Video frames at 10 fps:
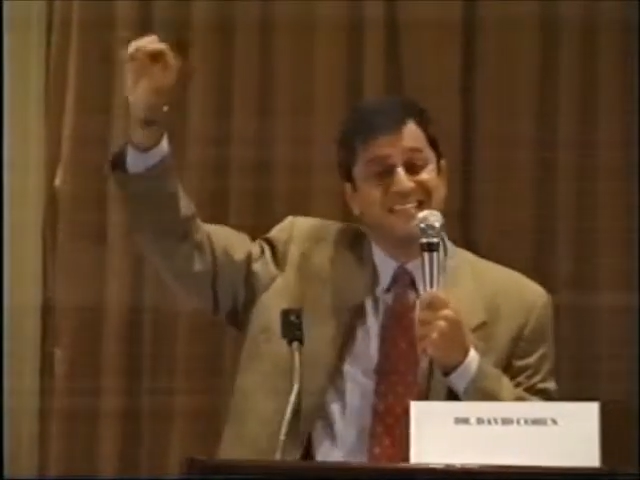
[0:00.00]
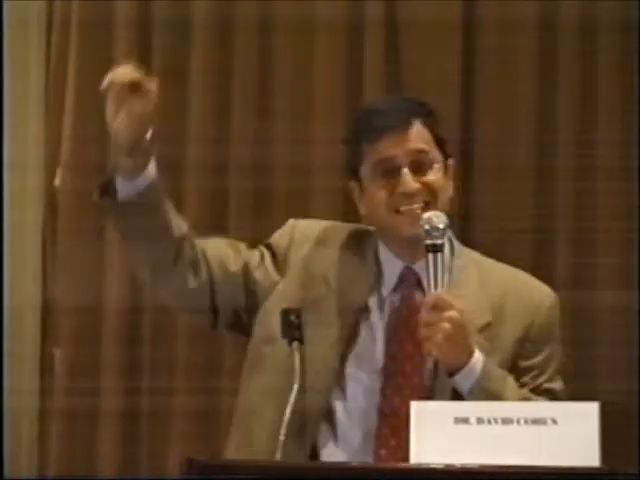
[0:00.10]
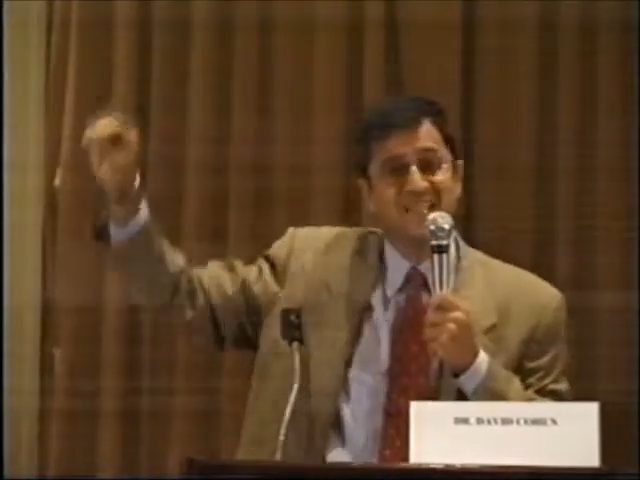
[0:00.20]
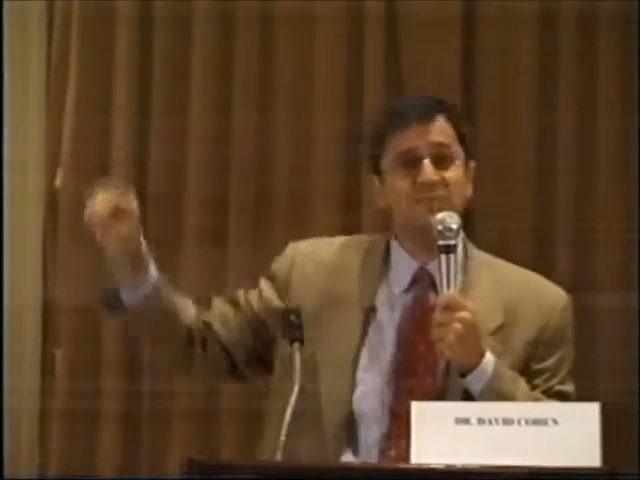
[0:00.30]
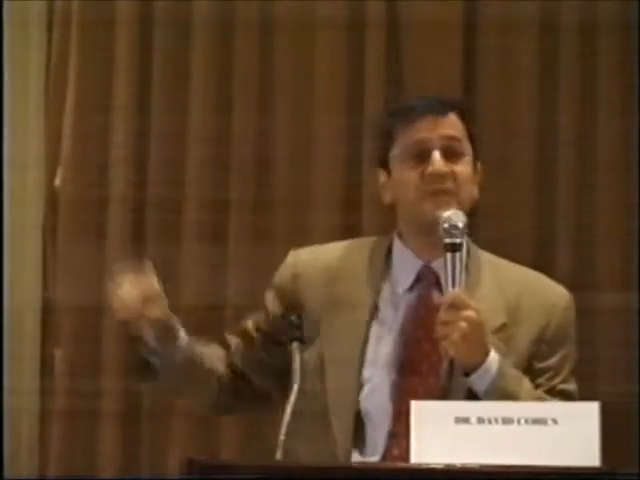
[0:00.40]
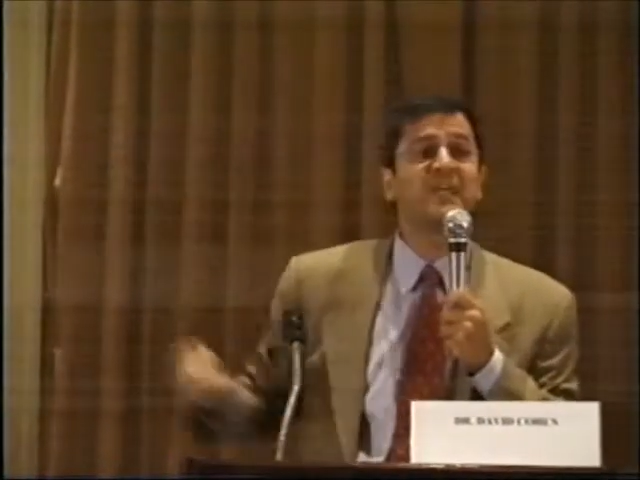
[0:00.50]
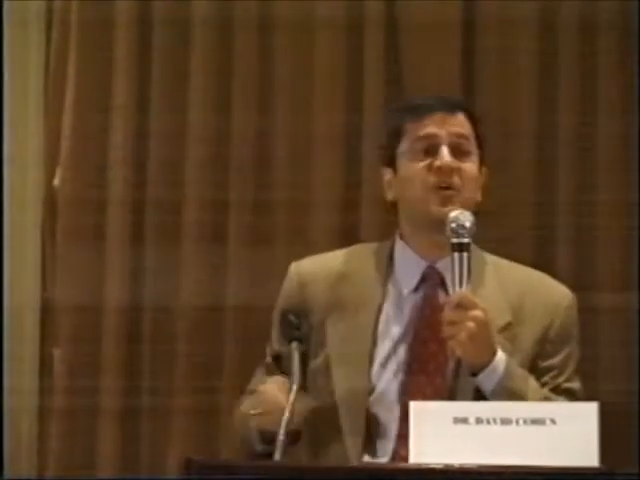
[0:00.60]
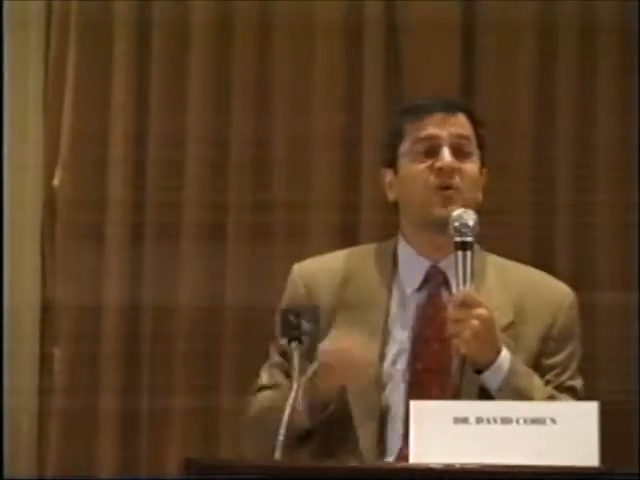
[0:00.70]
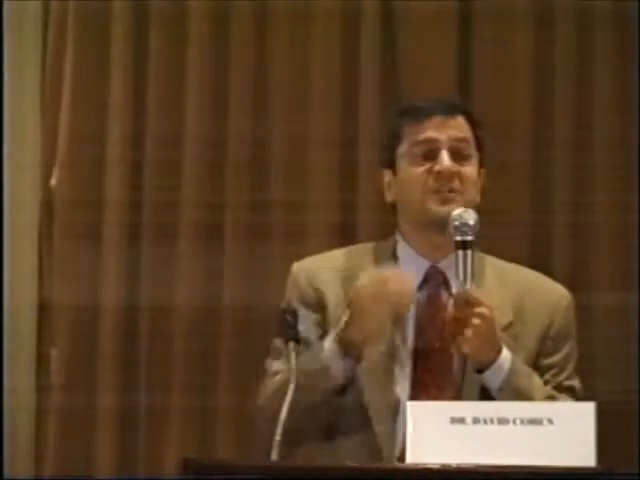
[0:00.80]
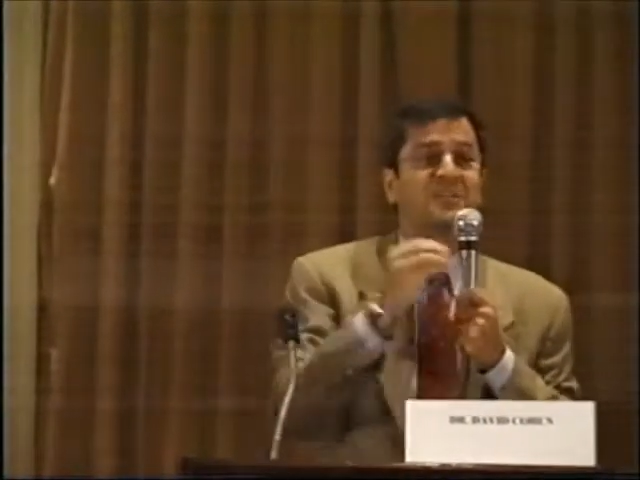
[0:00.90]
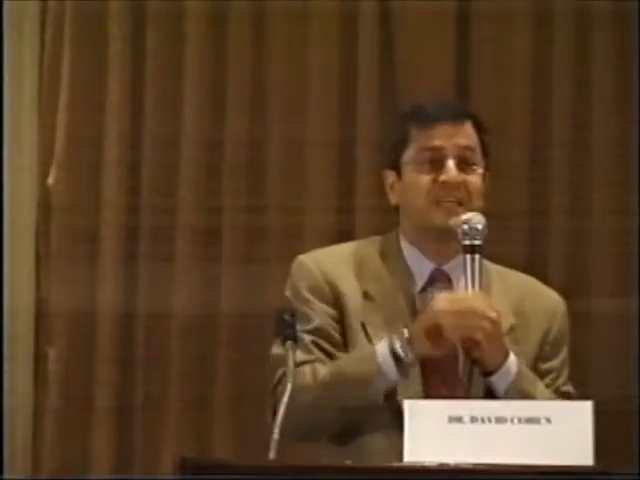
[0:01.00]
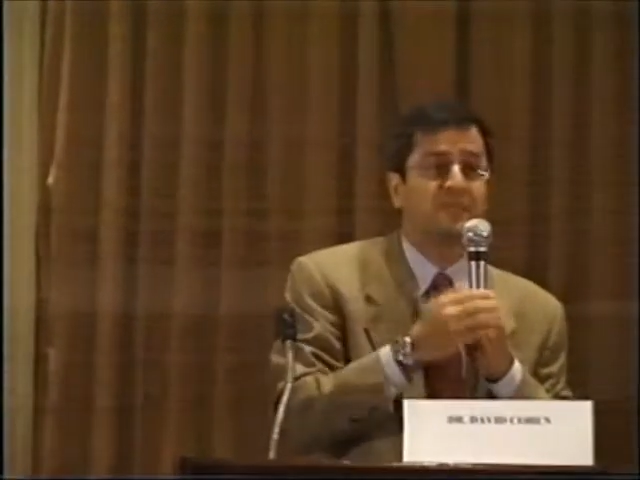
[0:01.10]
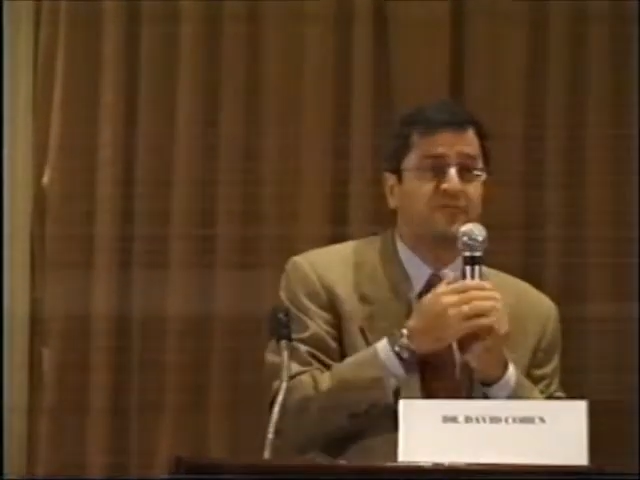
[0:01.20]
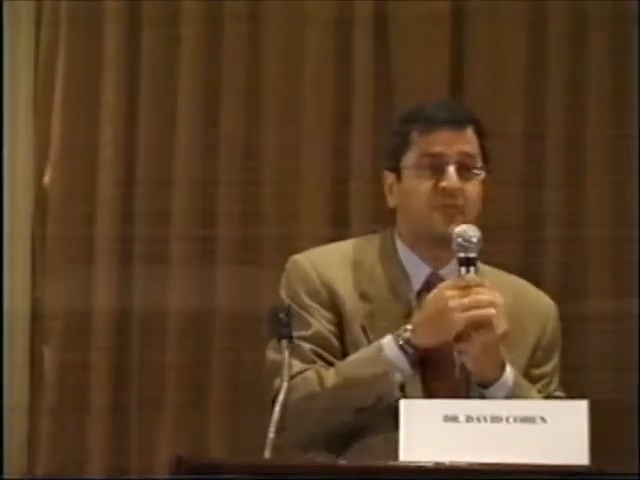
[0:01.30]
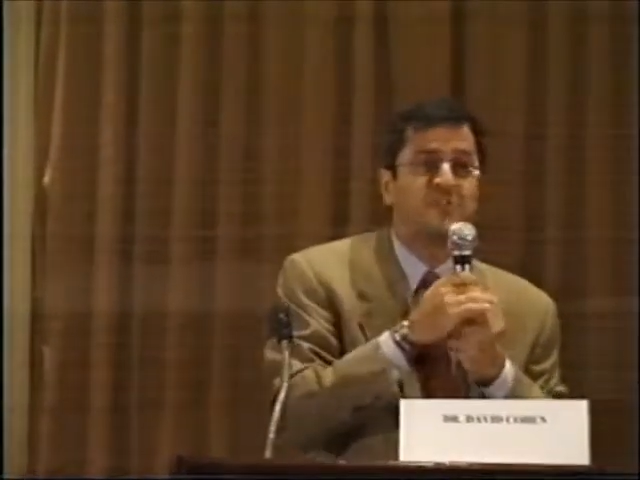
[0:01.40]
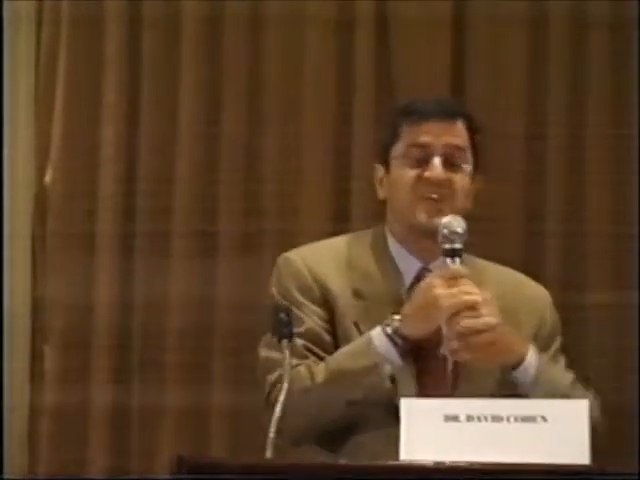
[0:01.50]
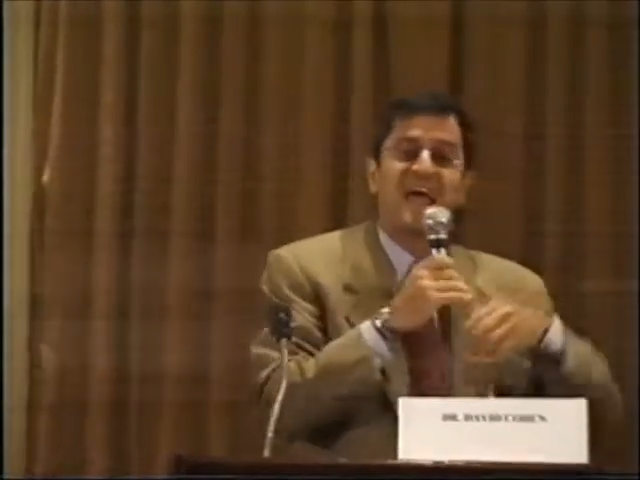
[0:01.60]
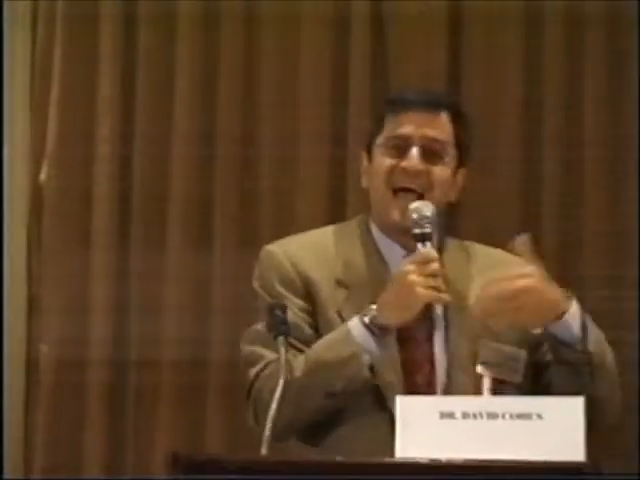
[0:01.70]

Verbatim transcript: deeply going to influence